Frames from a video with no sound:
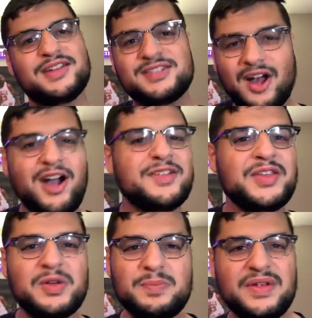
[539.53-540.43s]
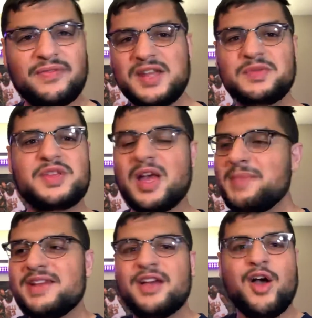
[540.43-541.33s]
talk to you and be friends with you. I
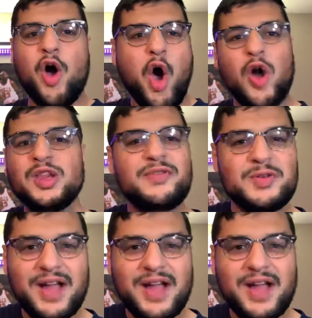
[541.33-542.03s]
mean, all of you